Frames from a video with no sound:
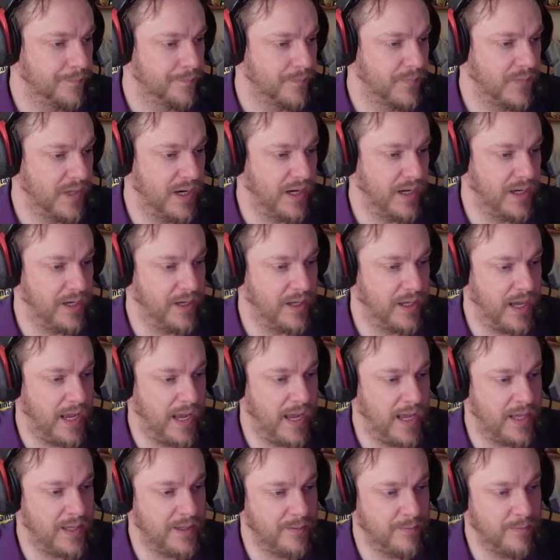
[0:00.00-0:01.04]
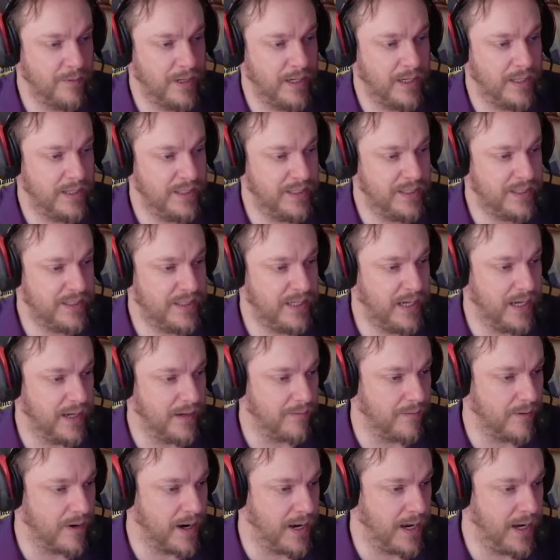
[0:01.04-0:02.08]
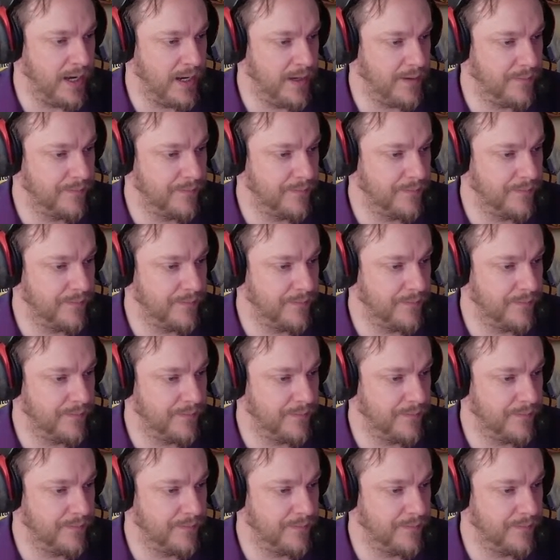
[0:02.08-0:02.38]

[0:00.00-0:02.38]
And you can't really see it, right?